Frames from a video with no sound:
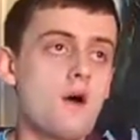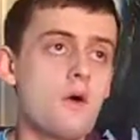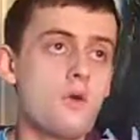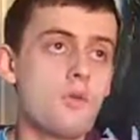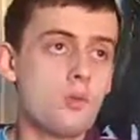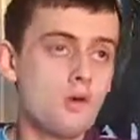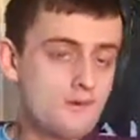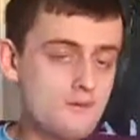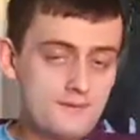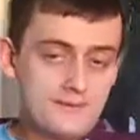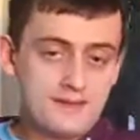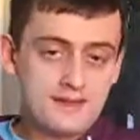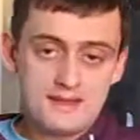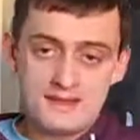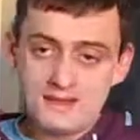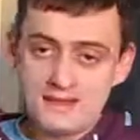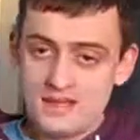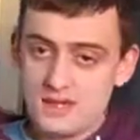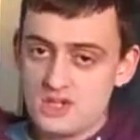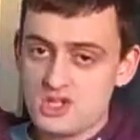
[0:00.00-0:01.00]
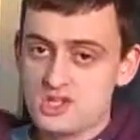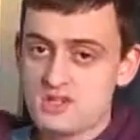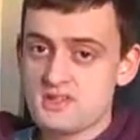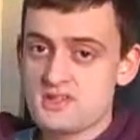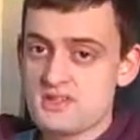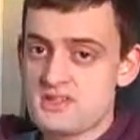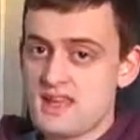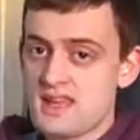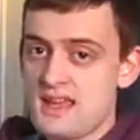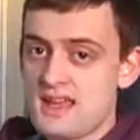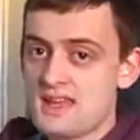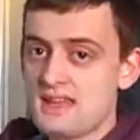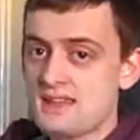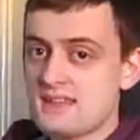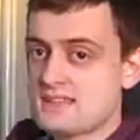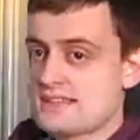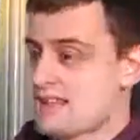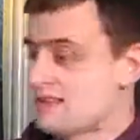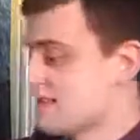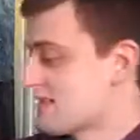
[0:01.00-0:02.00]
One thing I should say
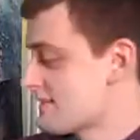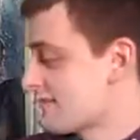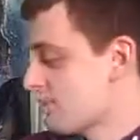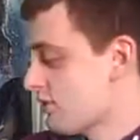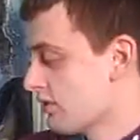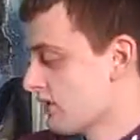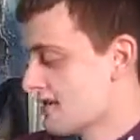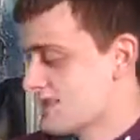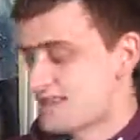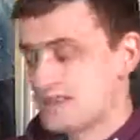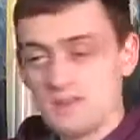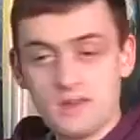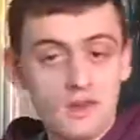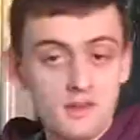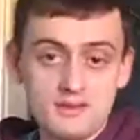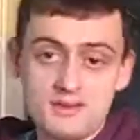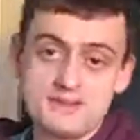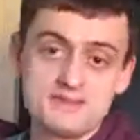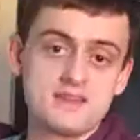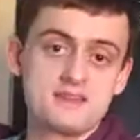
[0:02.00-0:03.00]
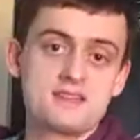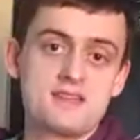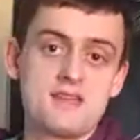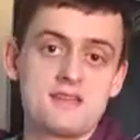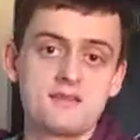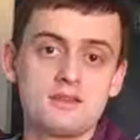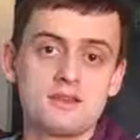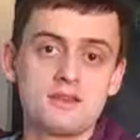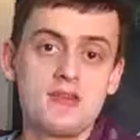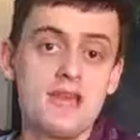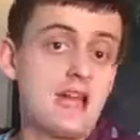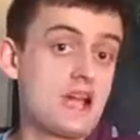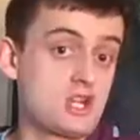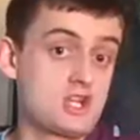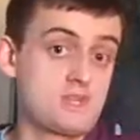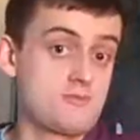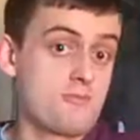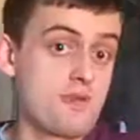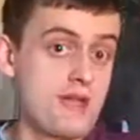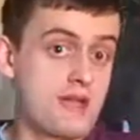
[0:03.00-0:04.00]
is that this book is not necessarily
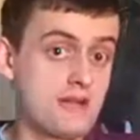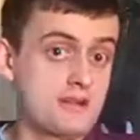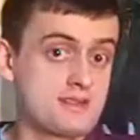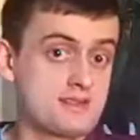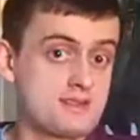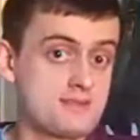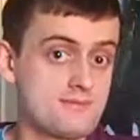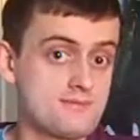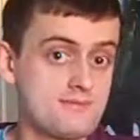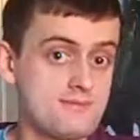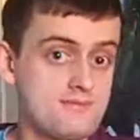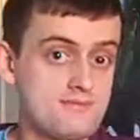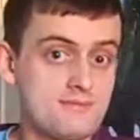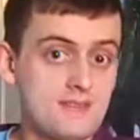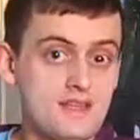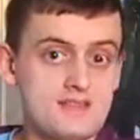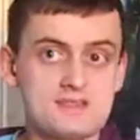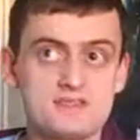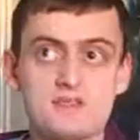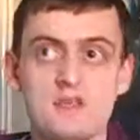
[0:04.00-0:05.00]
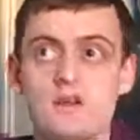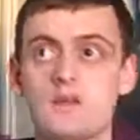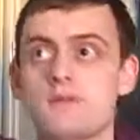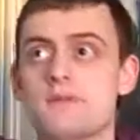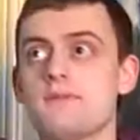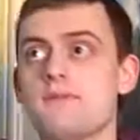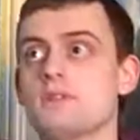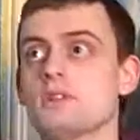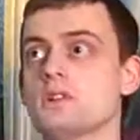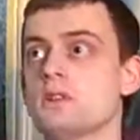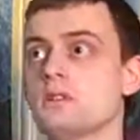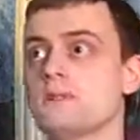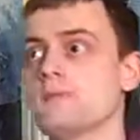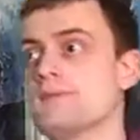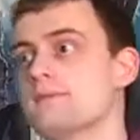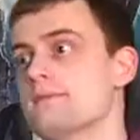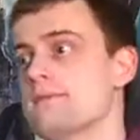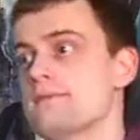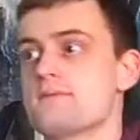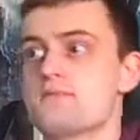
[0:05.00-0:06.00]
action-packed. It's not full of
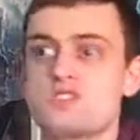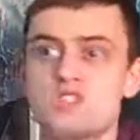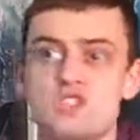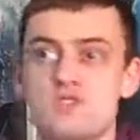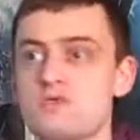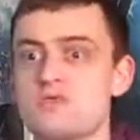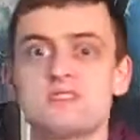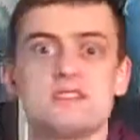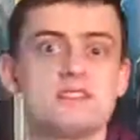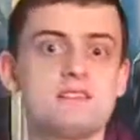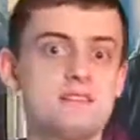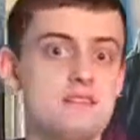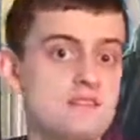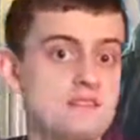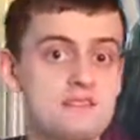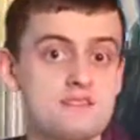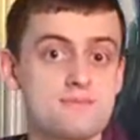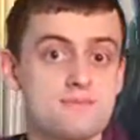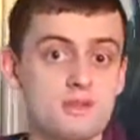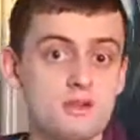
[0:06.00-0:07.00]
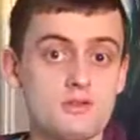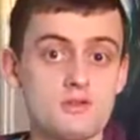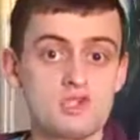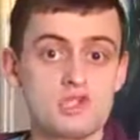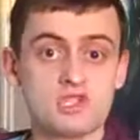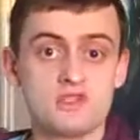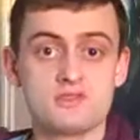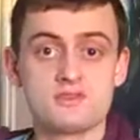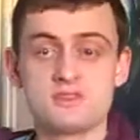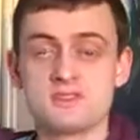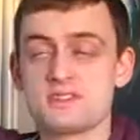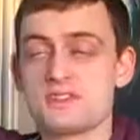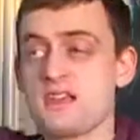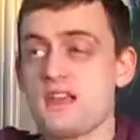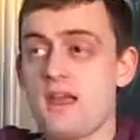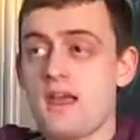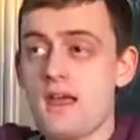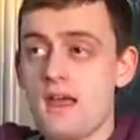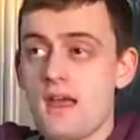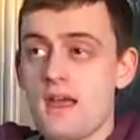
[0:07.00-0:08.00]
shooting and explosions.
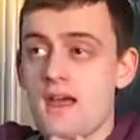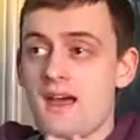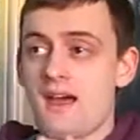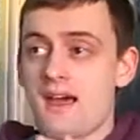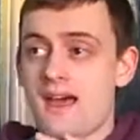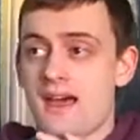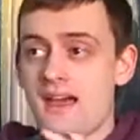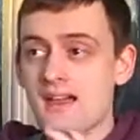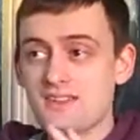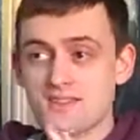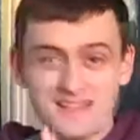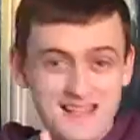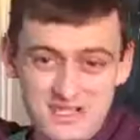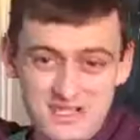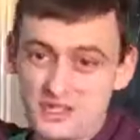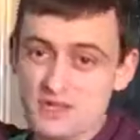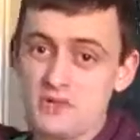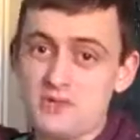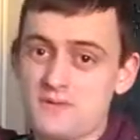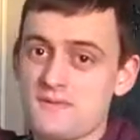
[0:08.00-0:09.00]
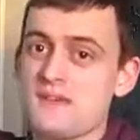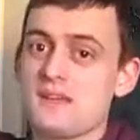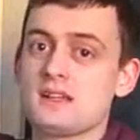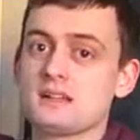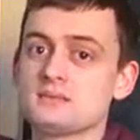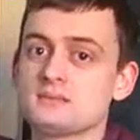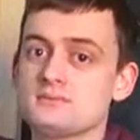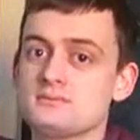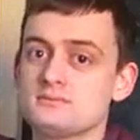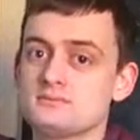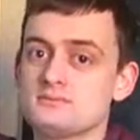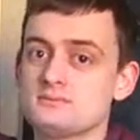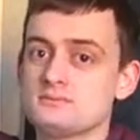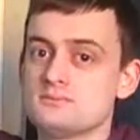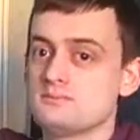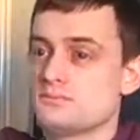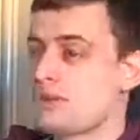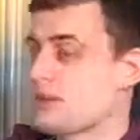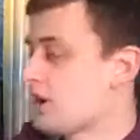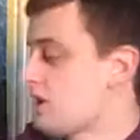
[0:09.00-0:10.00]
And a good thing,
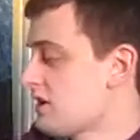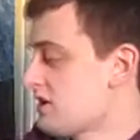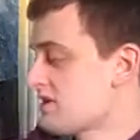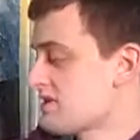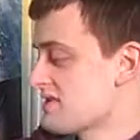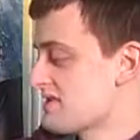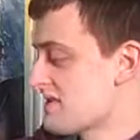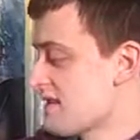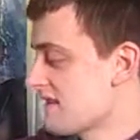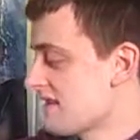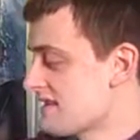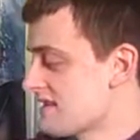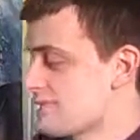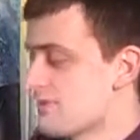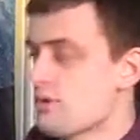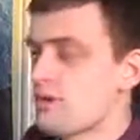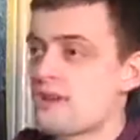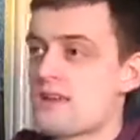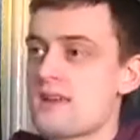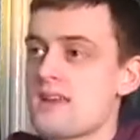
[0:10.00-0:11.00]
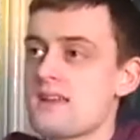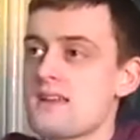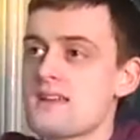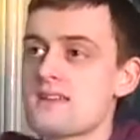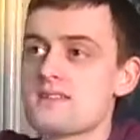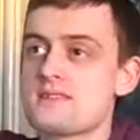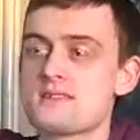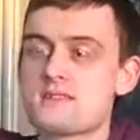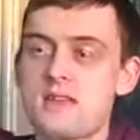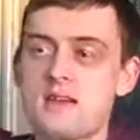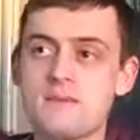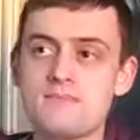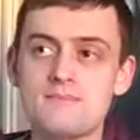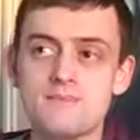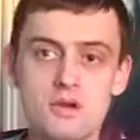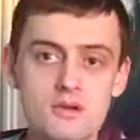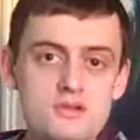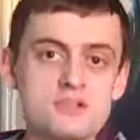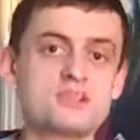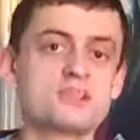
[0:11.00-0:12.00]
because this book is
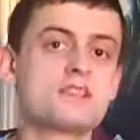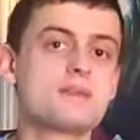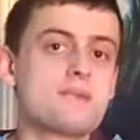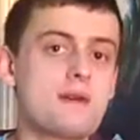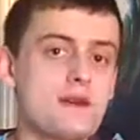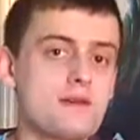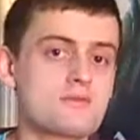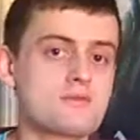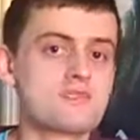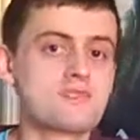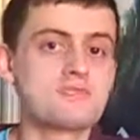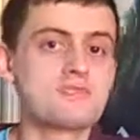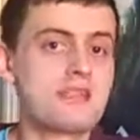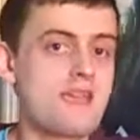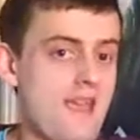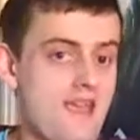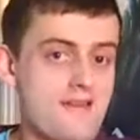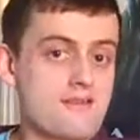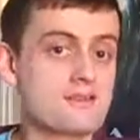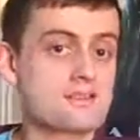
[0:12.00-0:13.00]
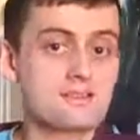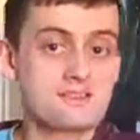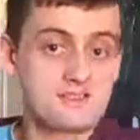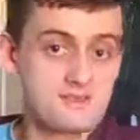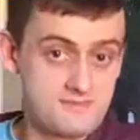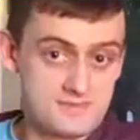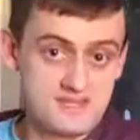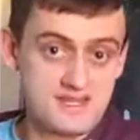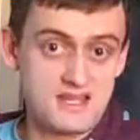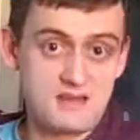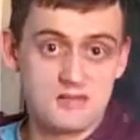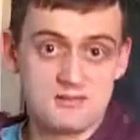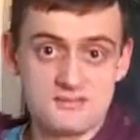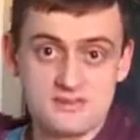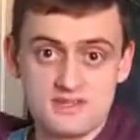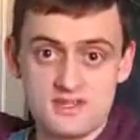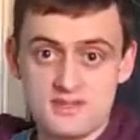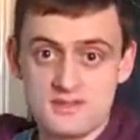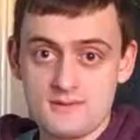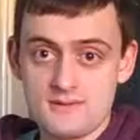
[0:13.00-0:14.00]
mostly about the characters
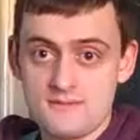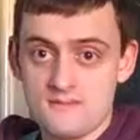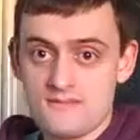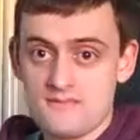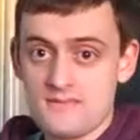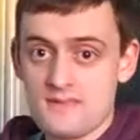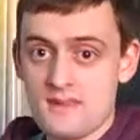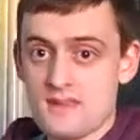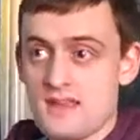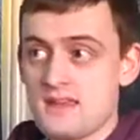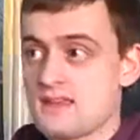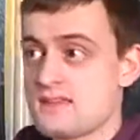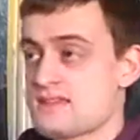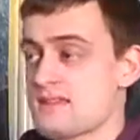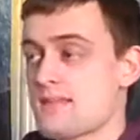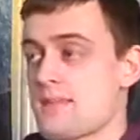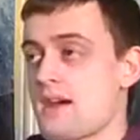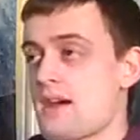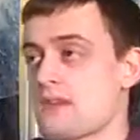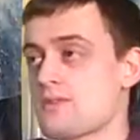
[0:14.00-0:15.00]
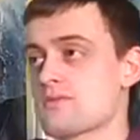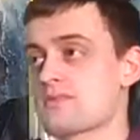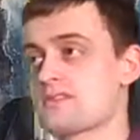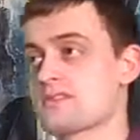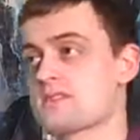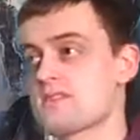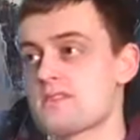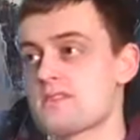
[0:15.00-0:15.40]
themselves. It is about